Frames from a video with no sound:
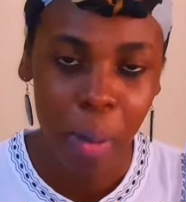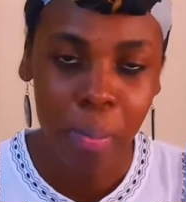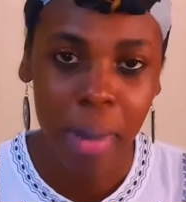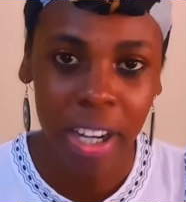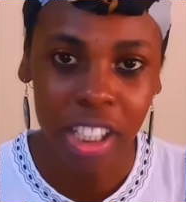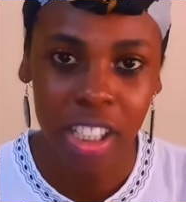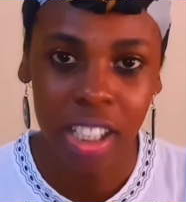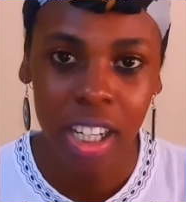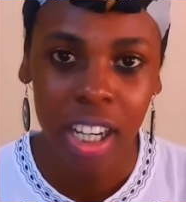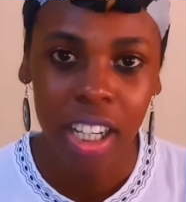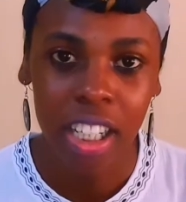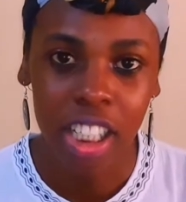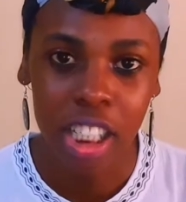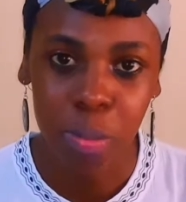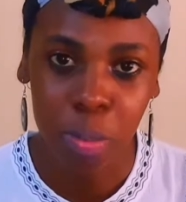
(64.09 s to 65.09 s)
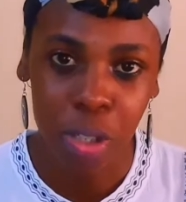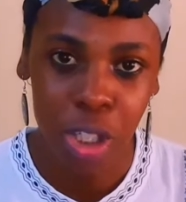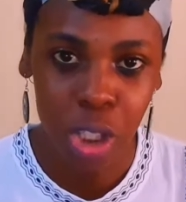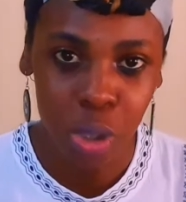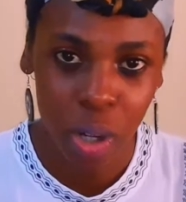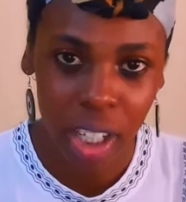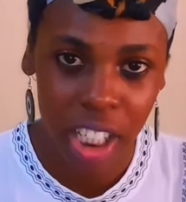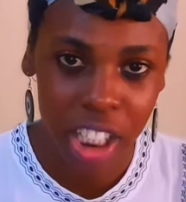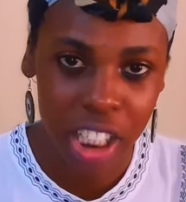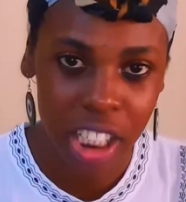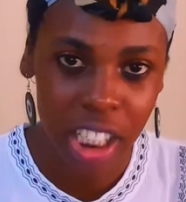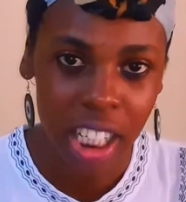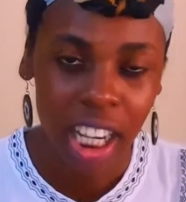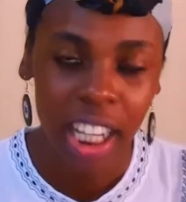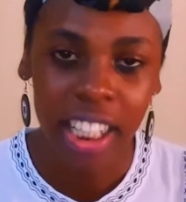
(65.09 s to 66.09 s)
but in
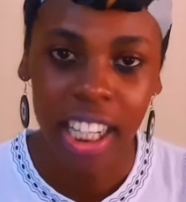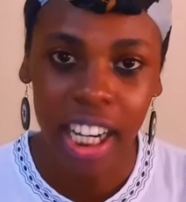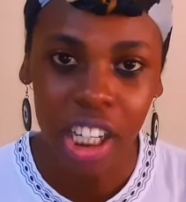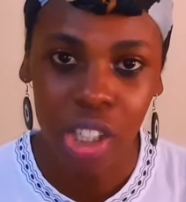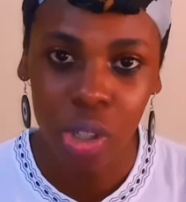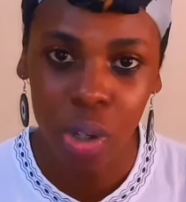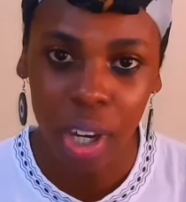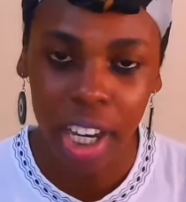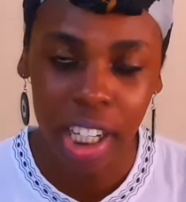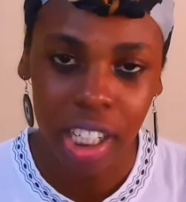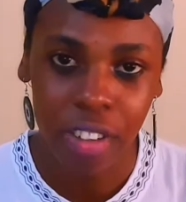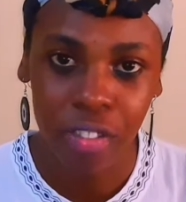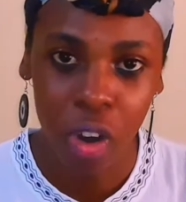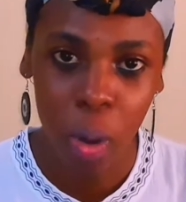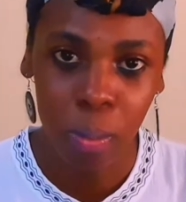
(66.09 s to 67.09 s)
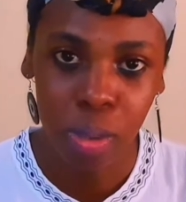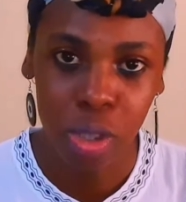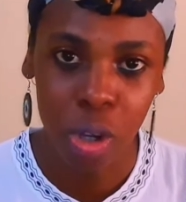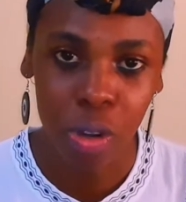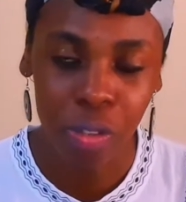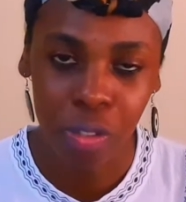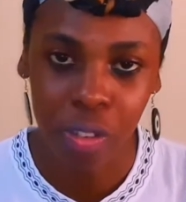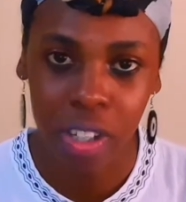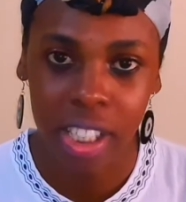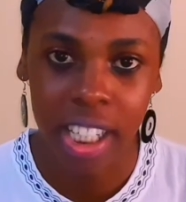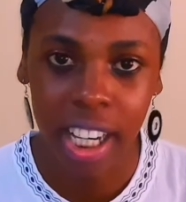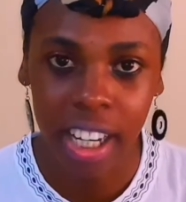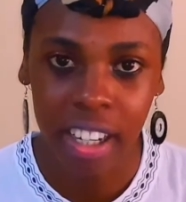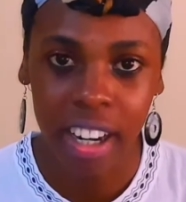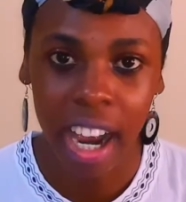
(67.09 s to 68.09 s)
spirituality there are no any forms of
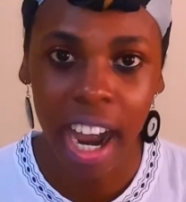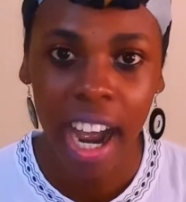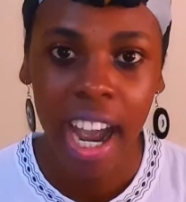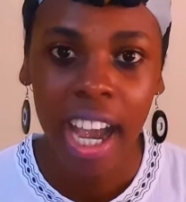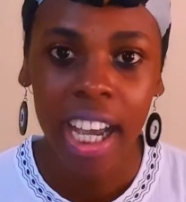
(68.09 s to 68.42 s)
criteria.